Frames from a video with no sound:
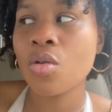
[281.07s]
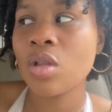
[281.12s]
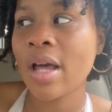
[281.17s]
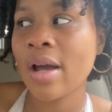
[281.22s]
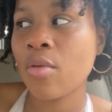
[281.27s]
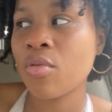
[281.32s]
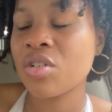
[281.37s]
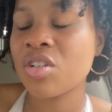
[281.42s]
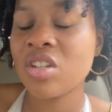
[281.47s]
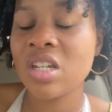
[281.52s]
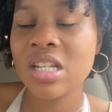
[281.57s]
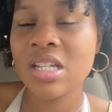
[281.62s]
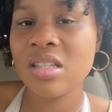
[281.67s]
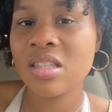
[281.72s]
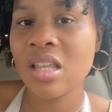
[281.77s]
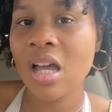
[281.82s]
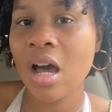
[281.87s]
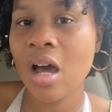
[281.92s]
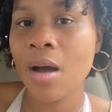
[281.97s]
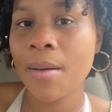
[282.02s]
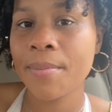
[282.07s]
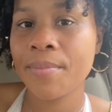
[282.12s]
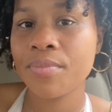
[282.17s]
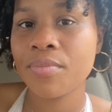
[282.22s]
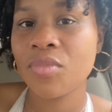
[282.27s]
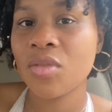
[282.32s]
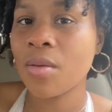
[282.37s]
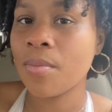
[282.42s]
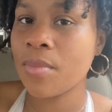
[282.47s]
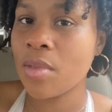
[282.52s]
Like when she stopped,
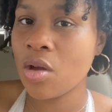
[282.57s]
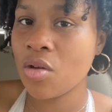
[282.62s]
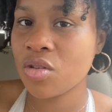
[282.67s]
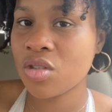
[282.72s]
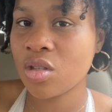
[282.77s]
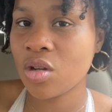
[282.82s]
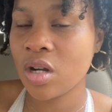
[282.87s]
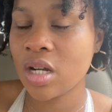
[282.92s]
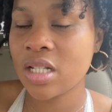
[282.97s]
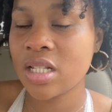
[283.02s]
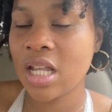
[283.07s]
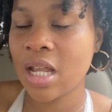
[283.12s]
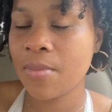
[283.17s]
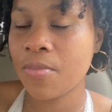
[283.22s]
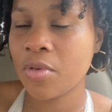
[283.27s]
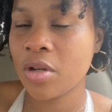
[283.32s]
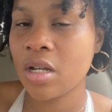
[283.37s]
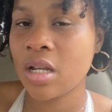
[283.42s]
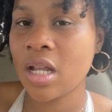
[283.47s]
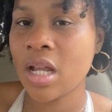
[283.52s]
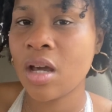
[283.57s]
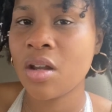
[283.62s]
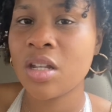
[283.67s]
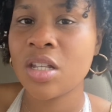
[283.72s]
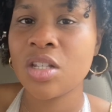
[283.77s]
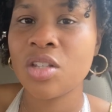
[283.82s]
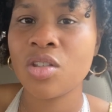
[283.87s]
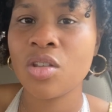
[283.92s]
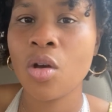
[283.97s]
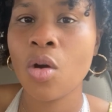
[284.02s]
the milk started tapering down,
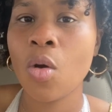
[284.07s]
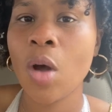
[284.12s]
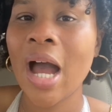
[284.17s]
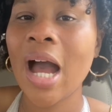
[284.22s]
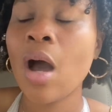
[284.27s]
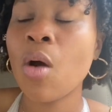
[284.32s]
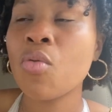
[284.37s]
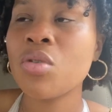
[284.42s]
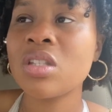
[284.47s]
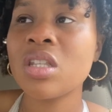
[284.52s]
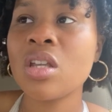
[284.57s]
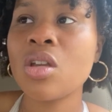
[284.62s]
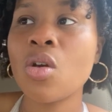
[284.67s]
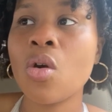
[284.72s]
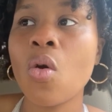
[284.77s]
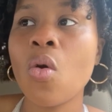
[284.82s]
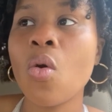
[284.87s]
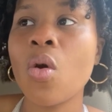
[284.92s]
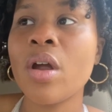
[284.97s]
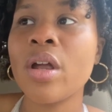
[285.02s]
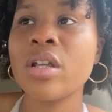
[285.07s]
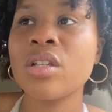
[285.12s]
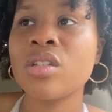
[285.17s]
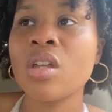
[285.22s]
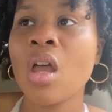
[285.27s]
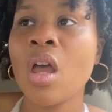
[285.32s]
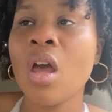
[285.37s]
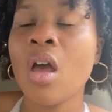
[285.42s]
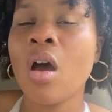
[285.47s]
and so I was engorged